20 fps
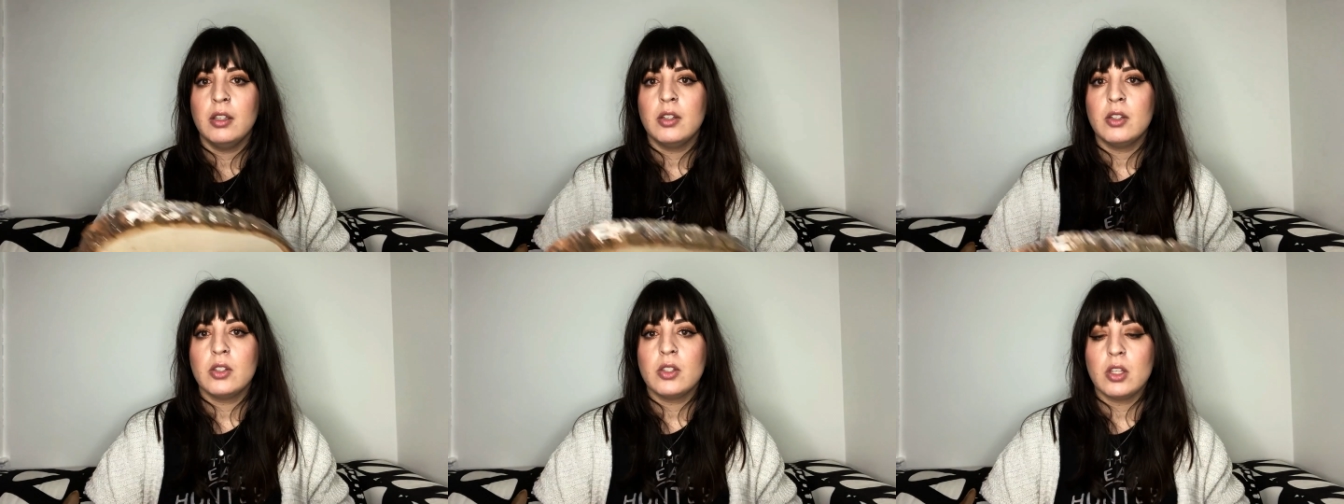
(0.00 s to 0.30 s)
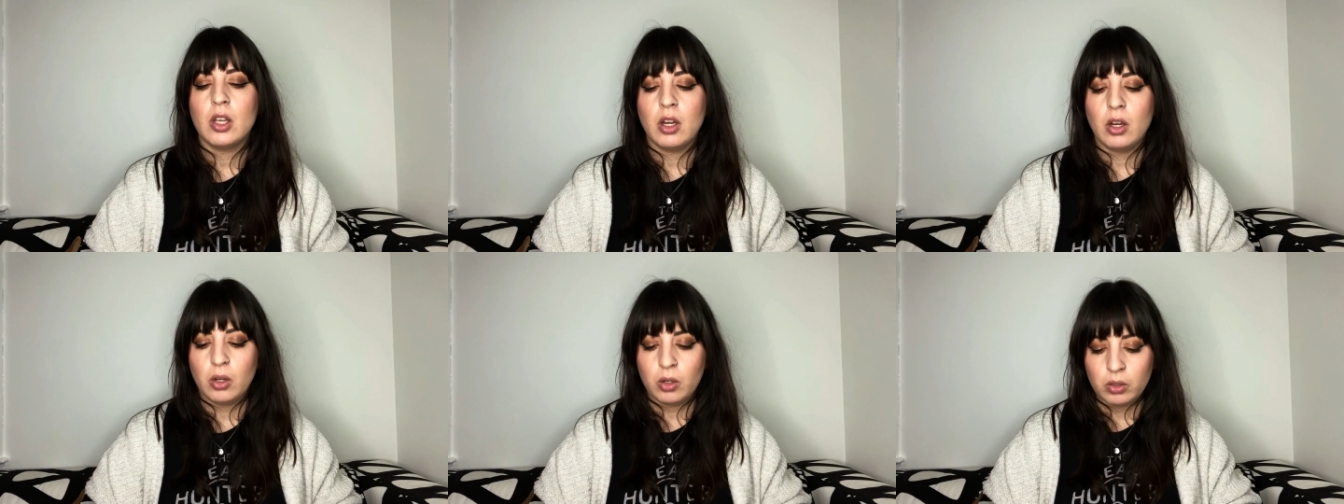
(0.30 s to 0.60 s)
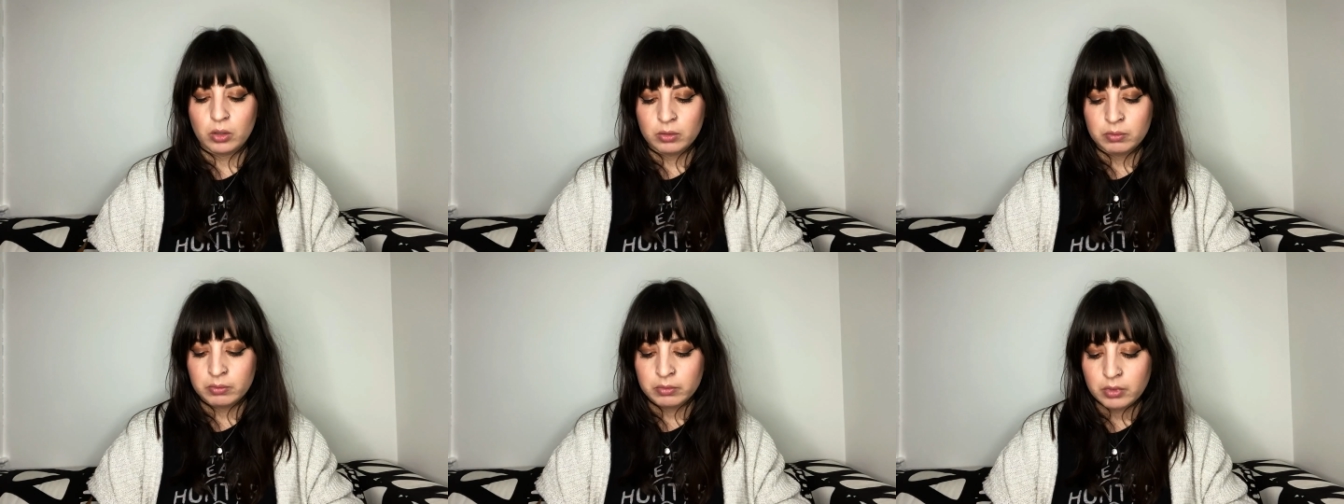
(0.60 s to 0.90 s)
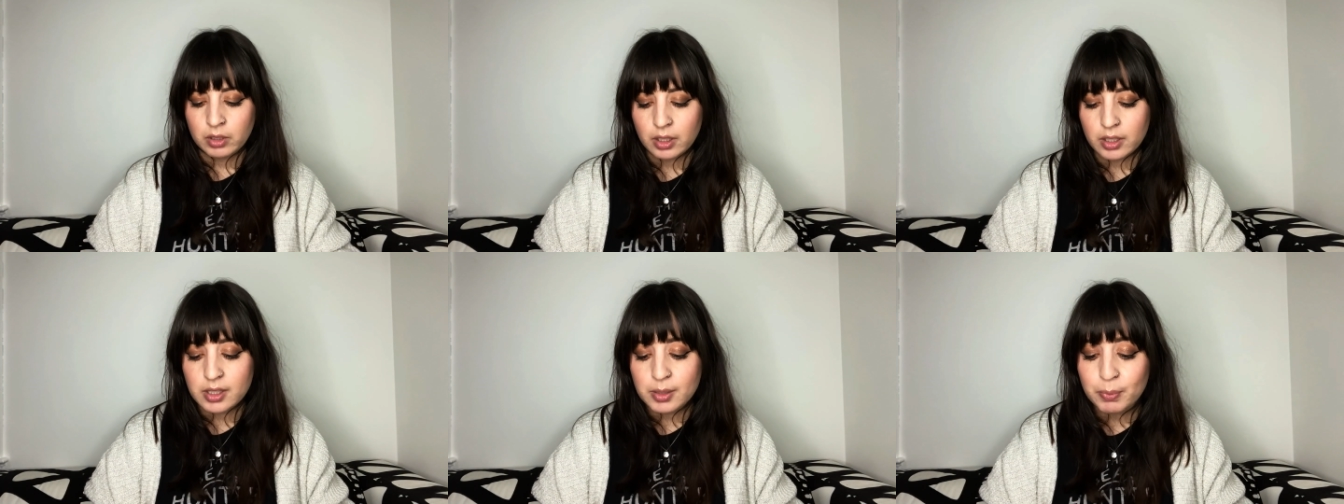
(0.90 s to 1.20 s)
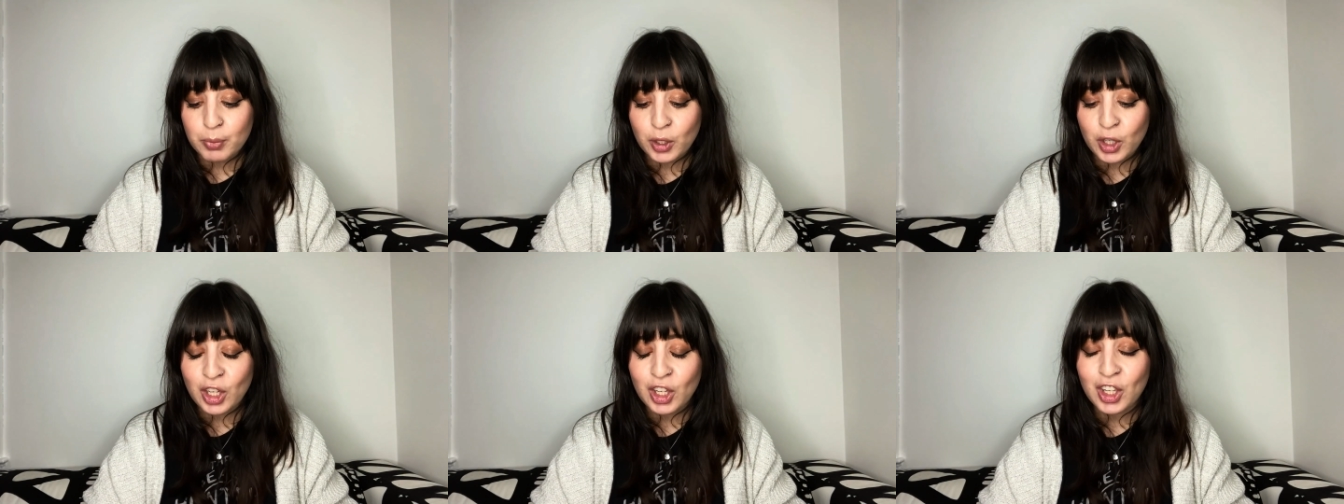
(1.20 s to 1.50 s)
So it's a
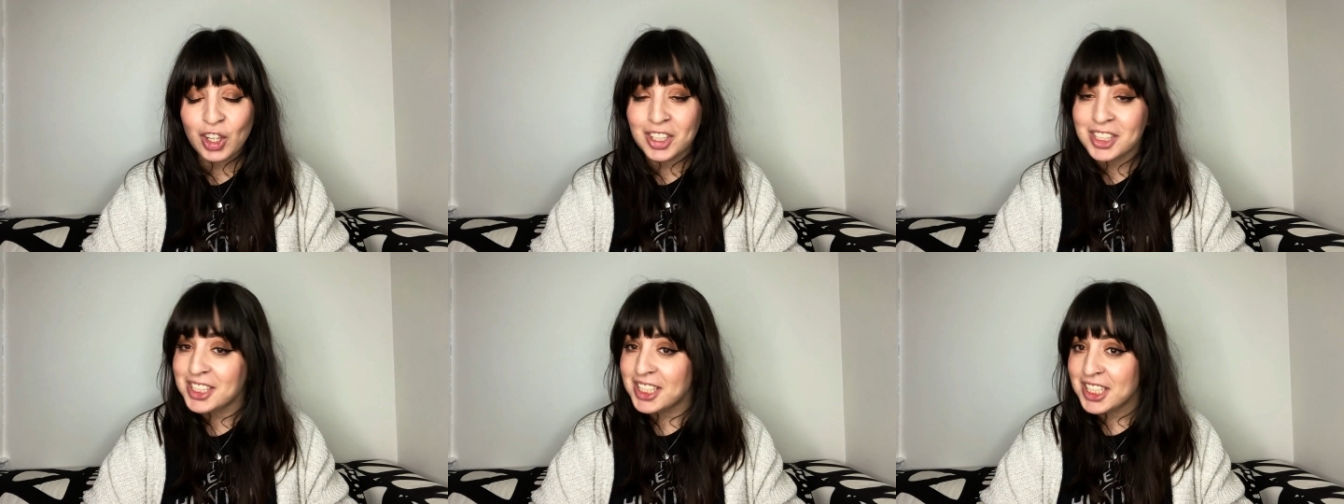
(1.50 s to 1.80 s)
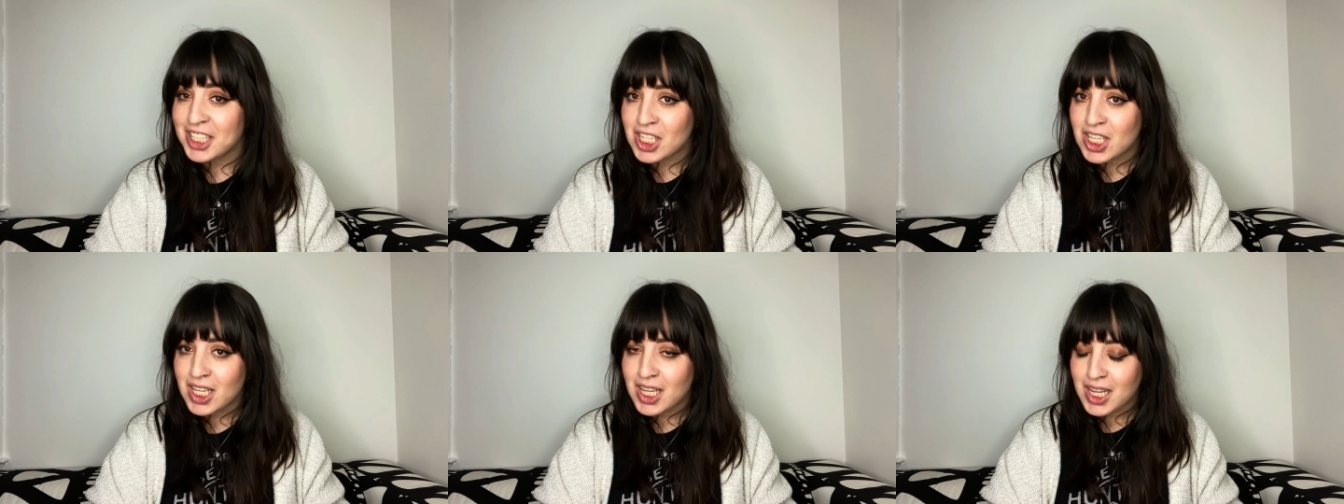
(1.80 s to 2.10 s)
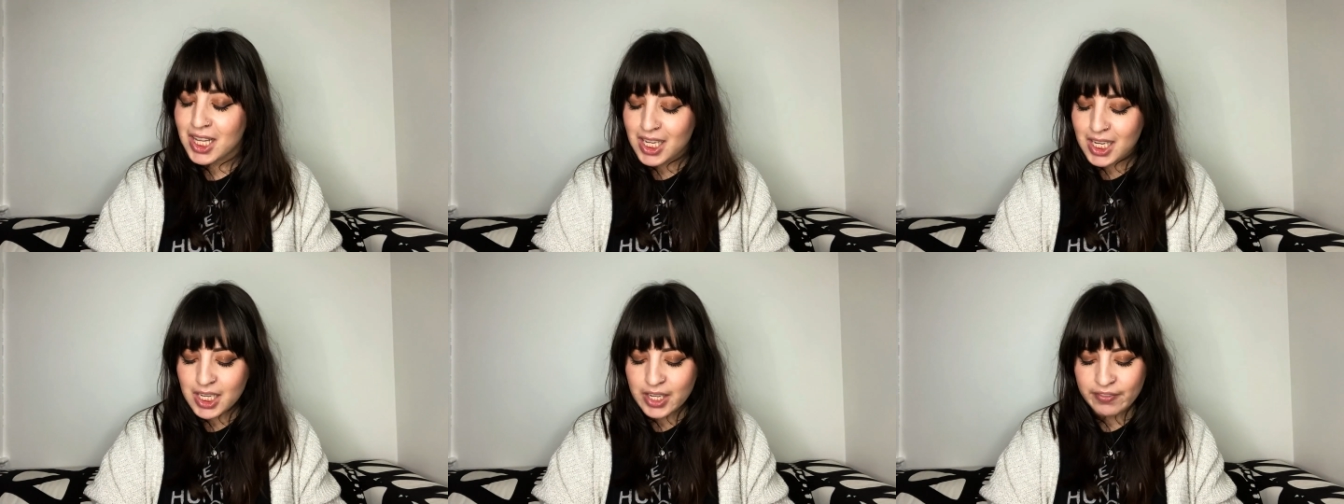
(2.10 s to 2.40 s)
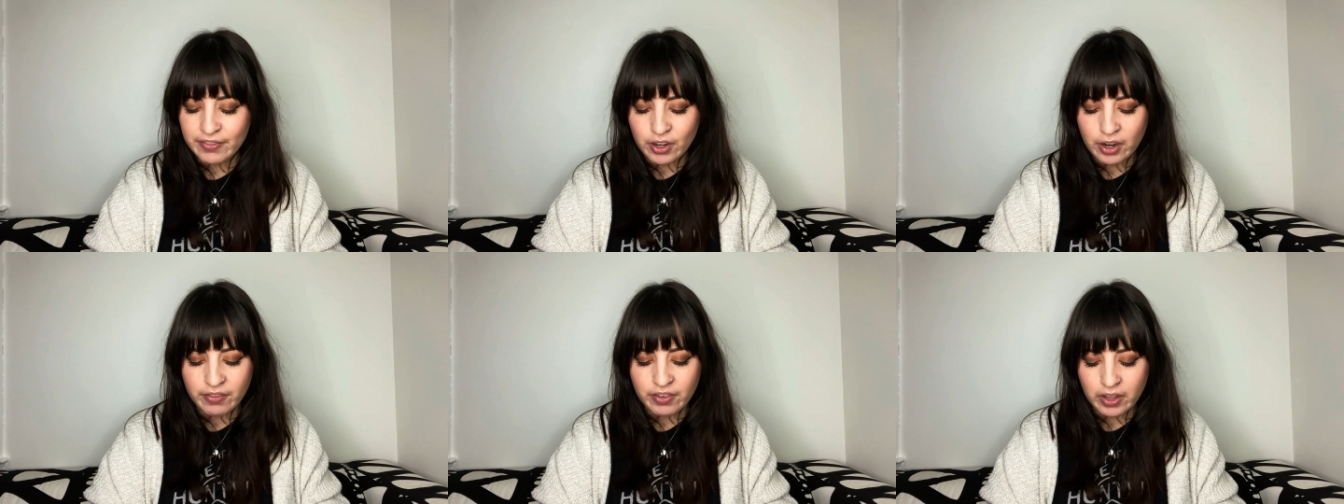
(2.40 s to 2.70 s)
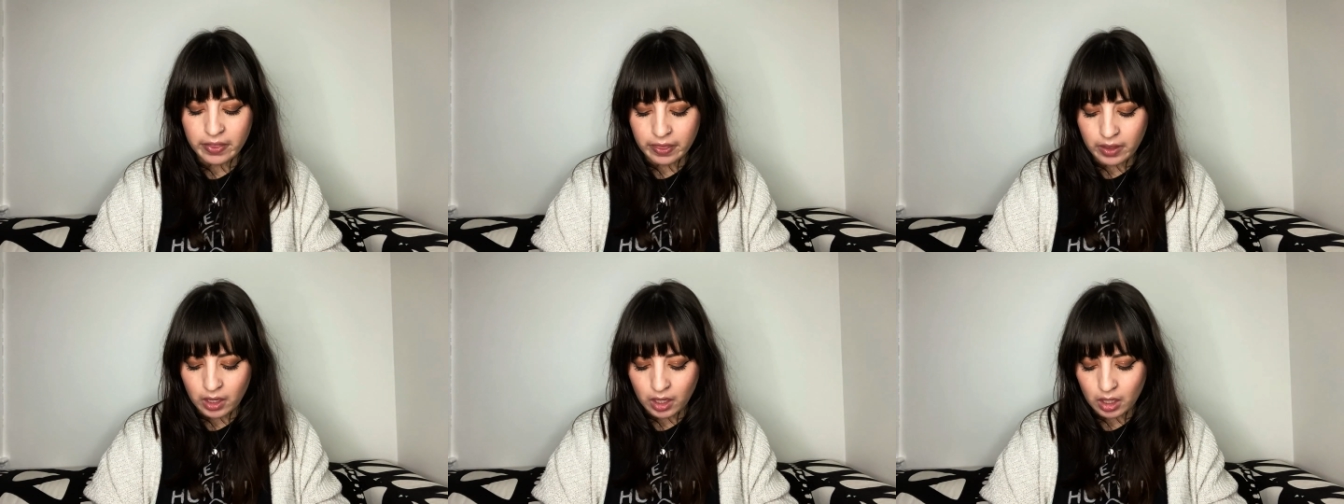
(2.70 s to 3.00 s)
pretty good deal for
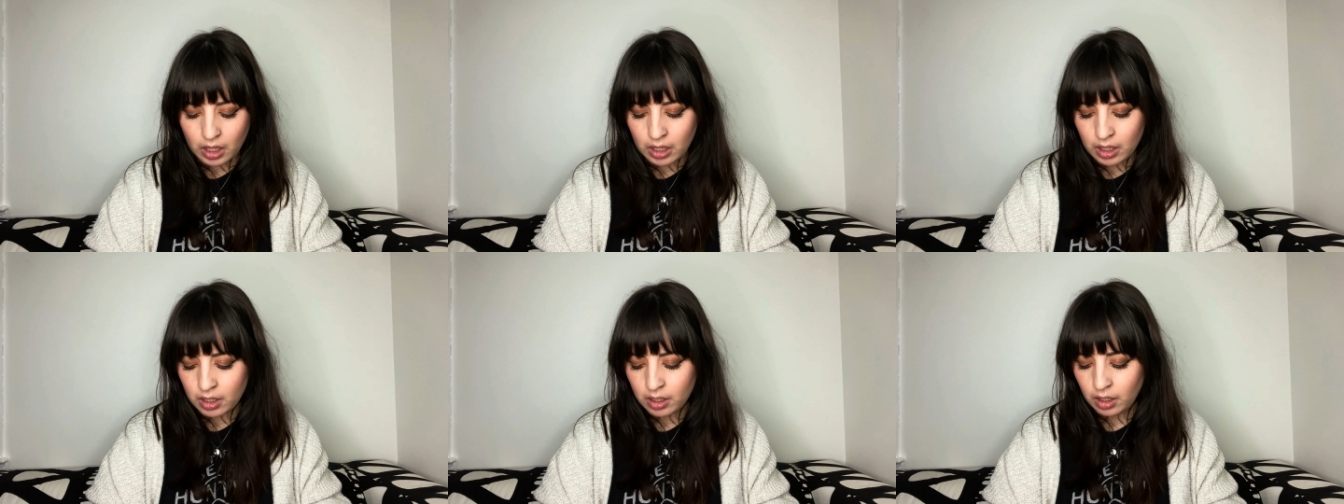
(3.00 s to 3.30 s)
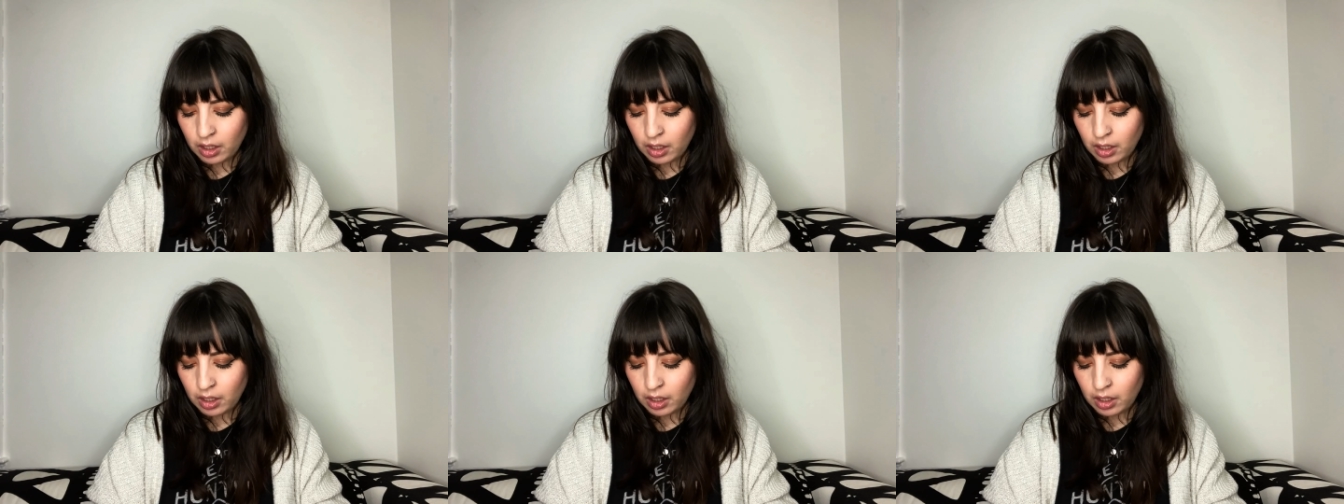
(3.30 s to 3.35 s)
everything,